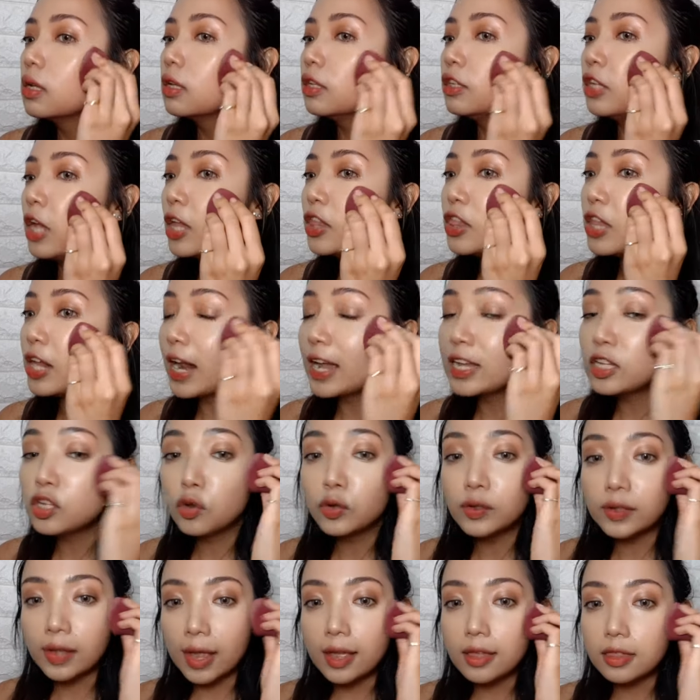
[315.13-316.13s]
Not that I
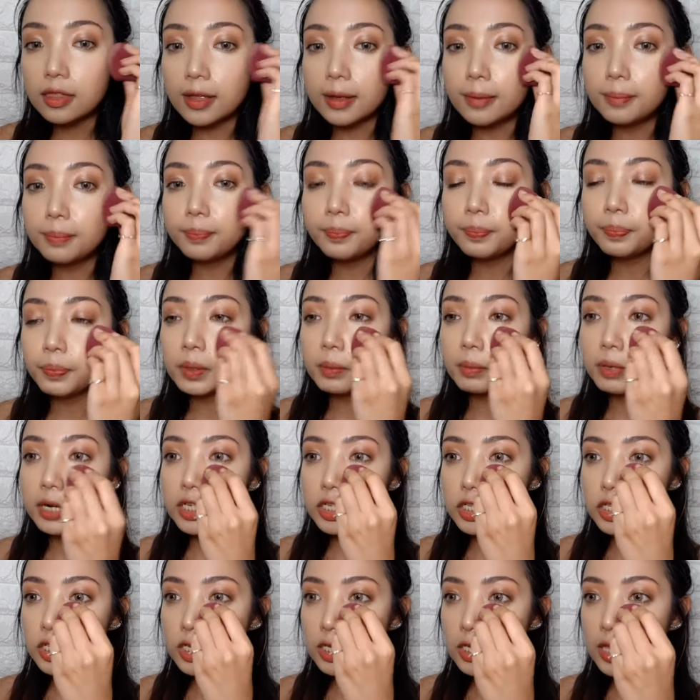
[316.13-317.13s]
don't like them, but
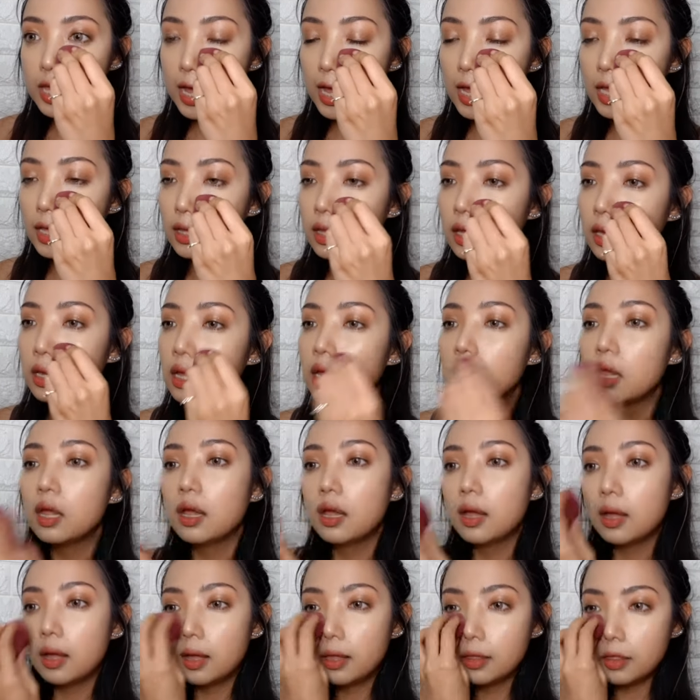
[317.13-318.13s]
it's just that
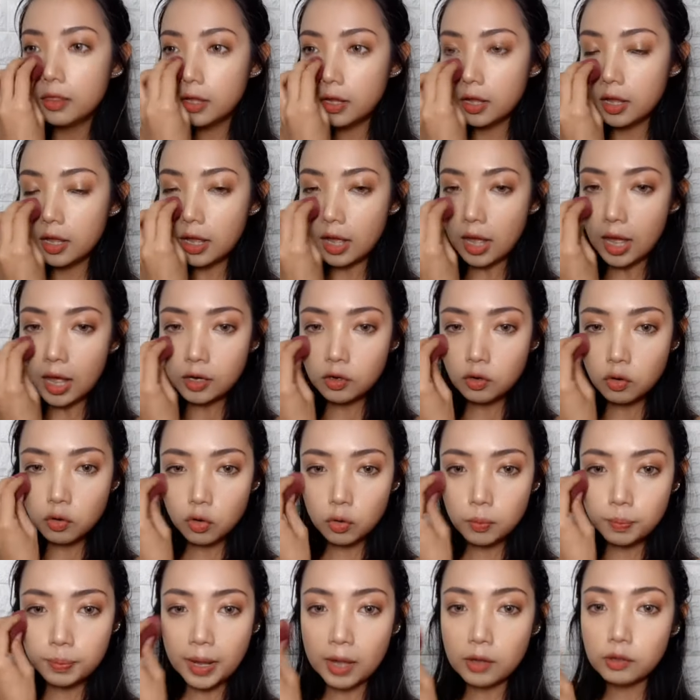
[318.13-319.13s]
the
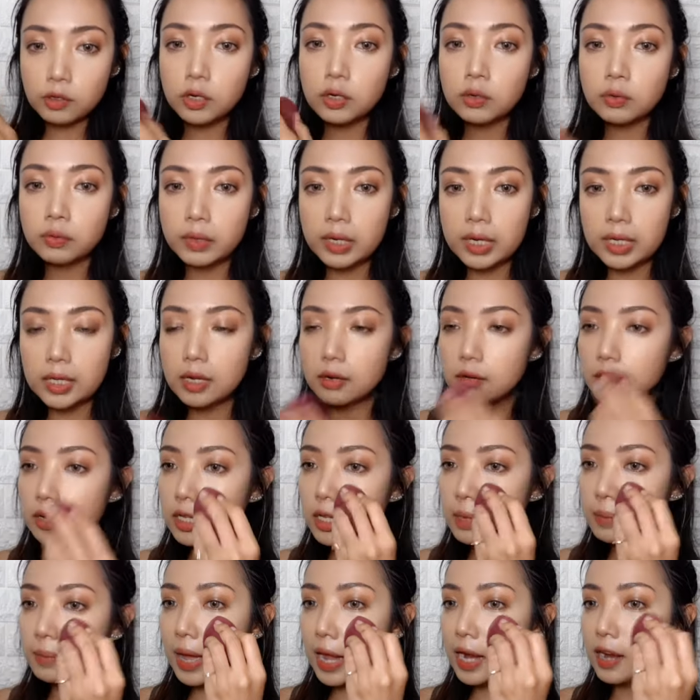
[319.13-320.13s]
arrowroot powder really,
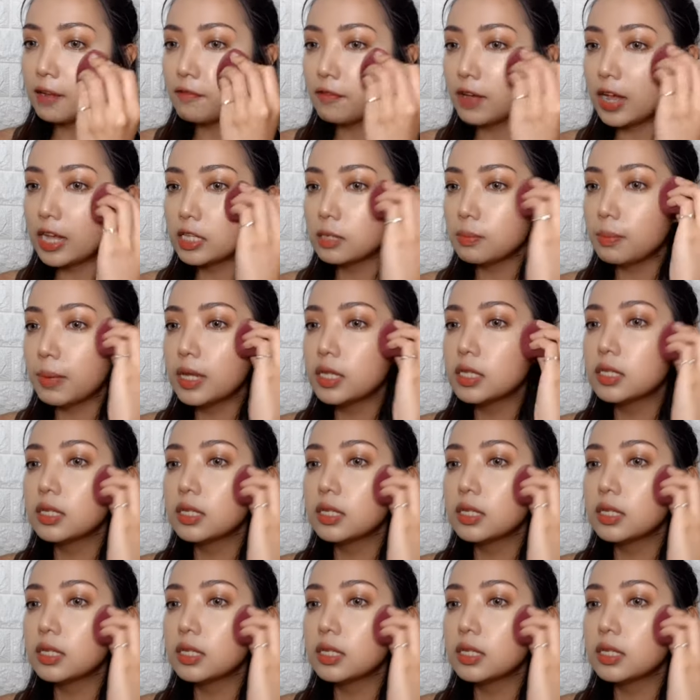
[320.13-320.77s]
really mattifies my